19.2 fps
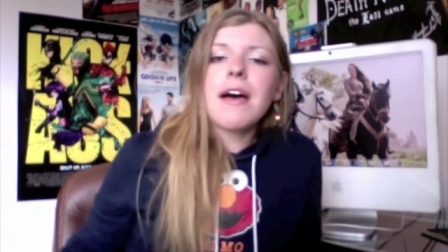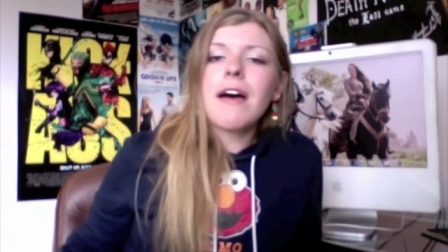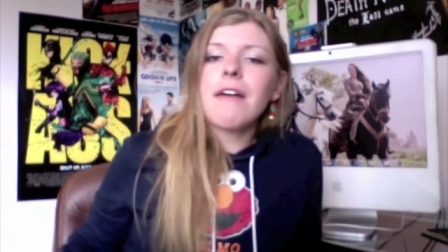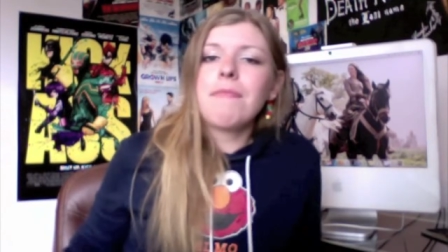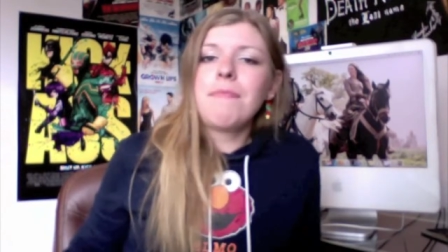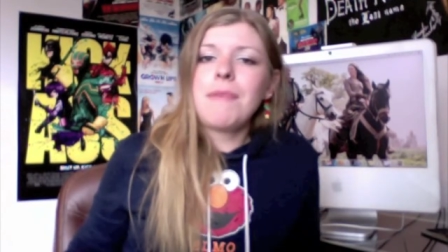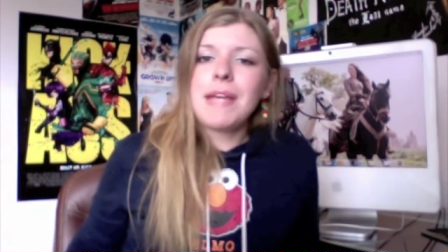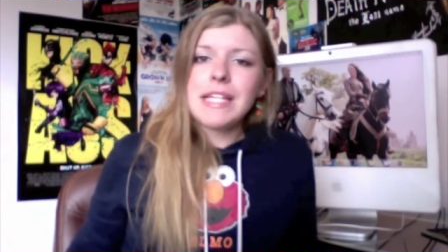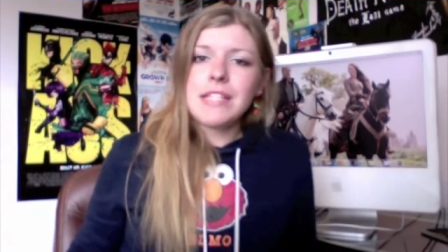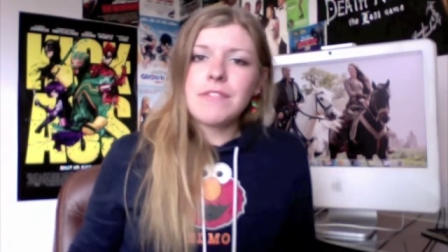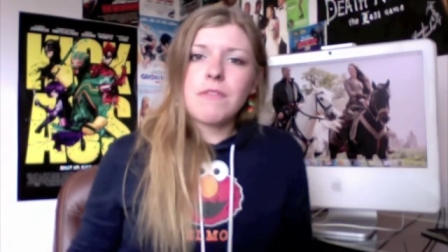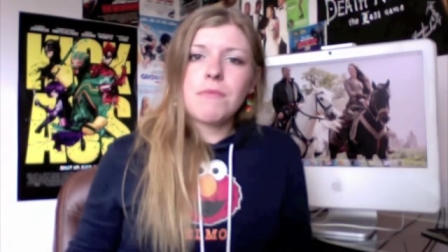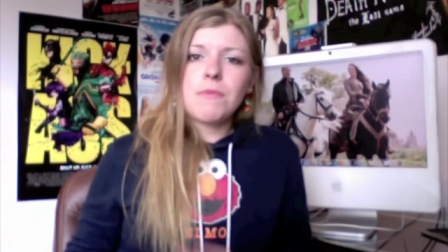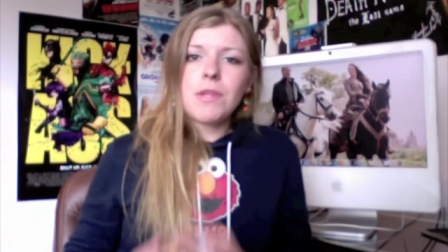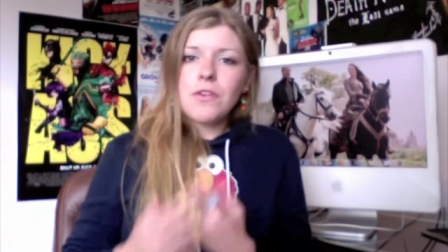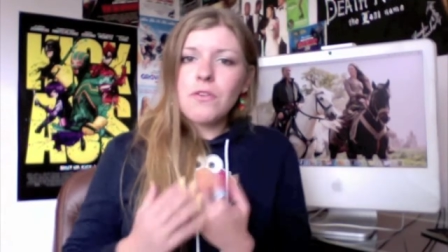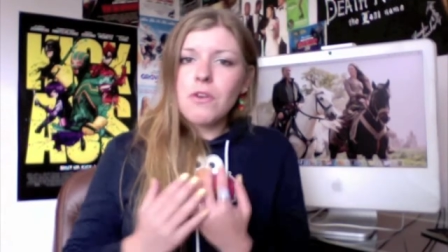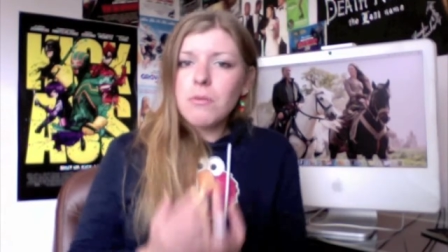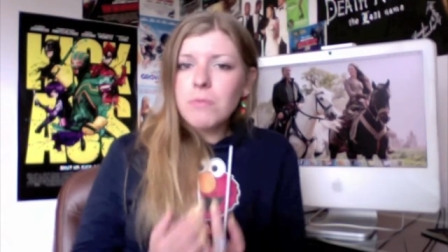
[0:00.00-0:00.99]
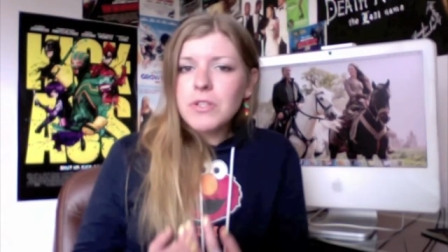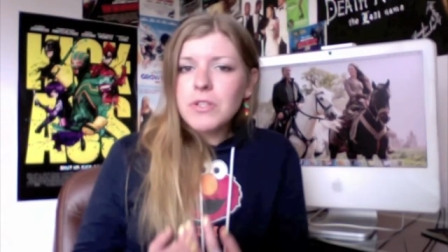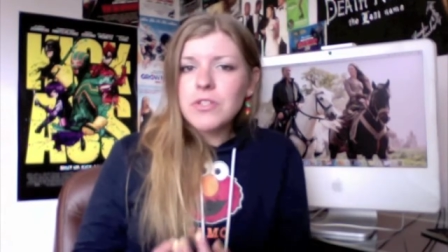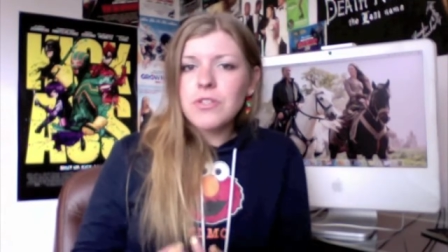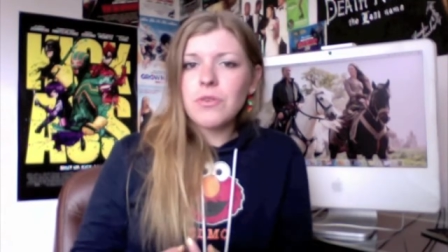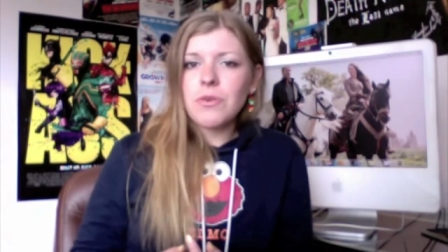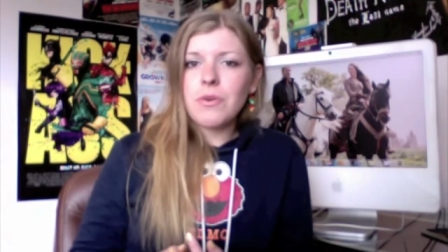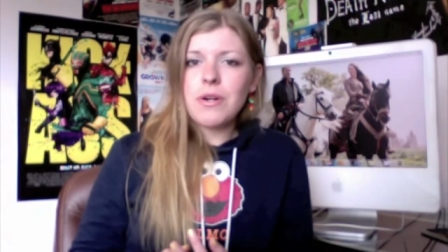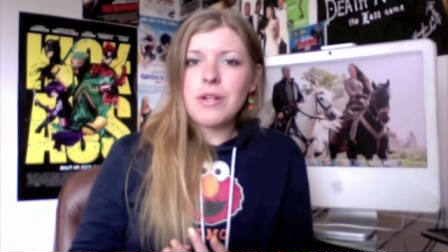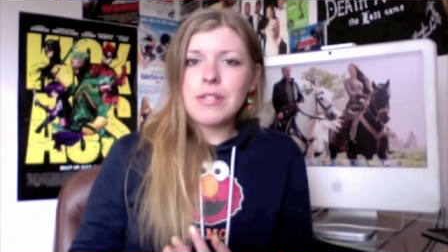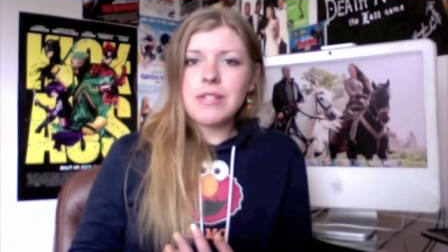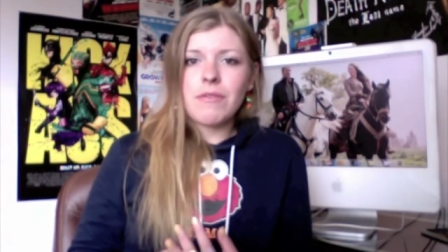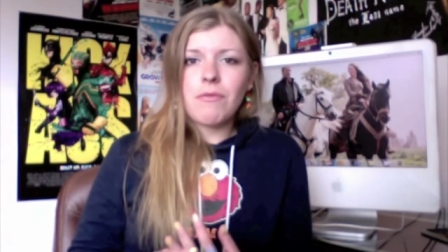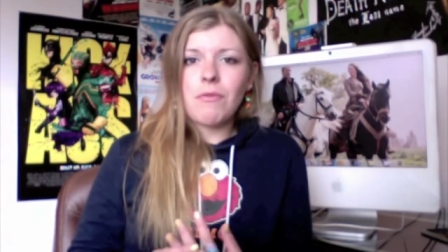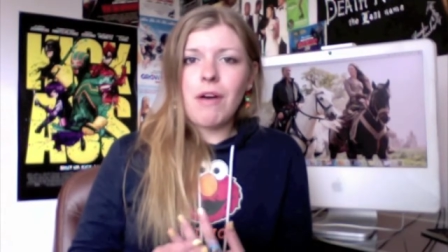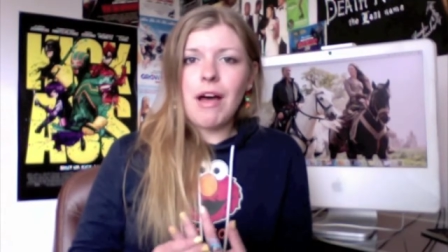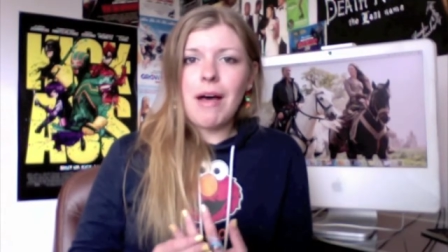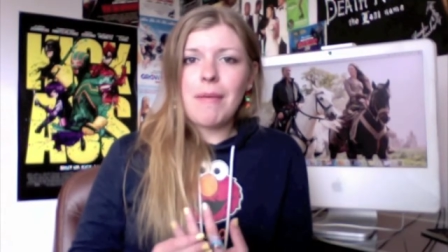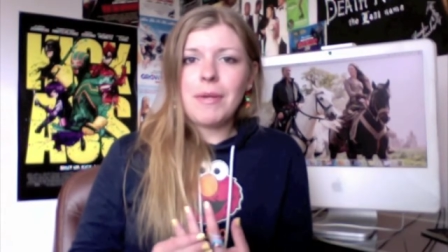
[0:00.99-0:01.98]
off base from the normal stories
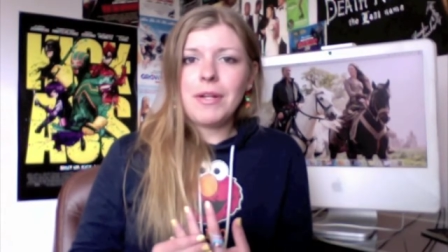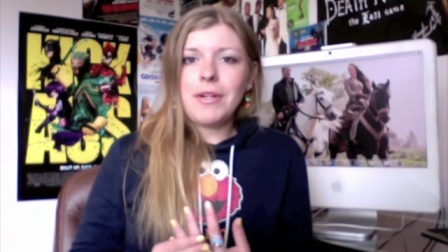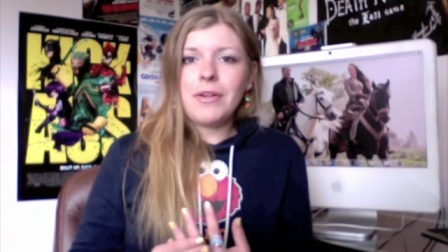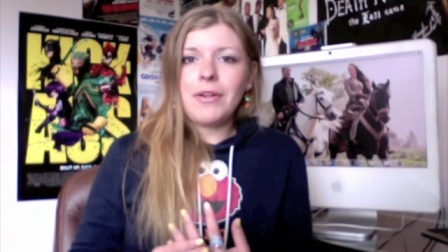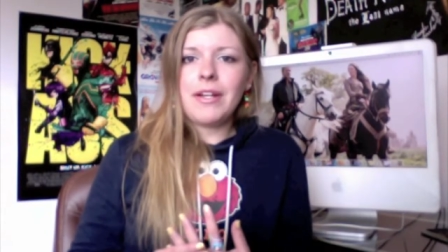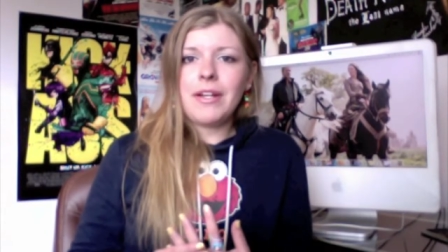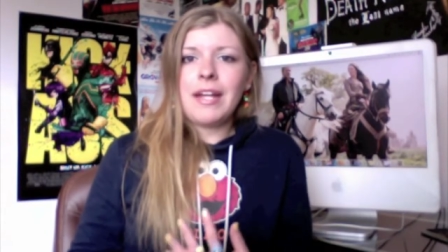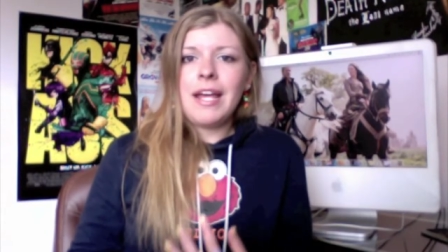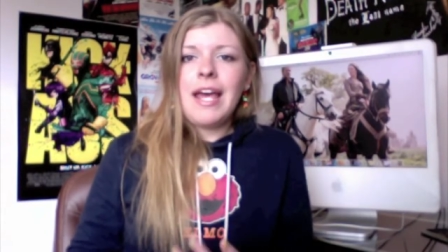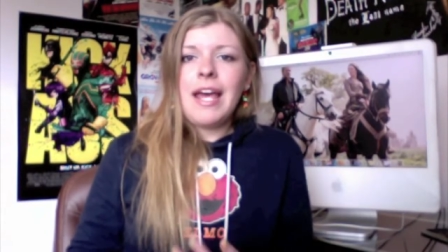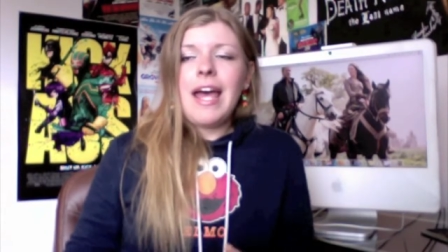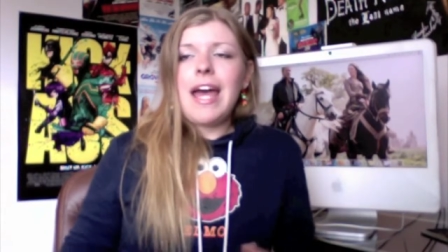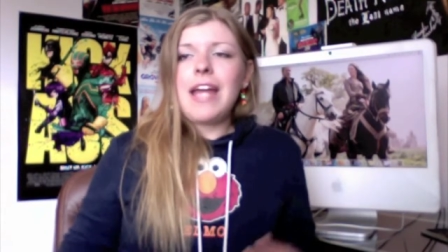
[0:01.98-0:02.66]
of Robin Hood,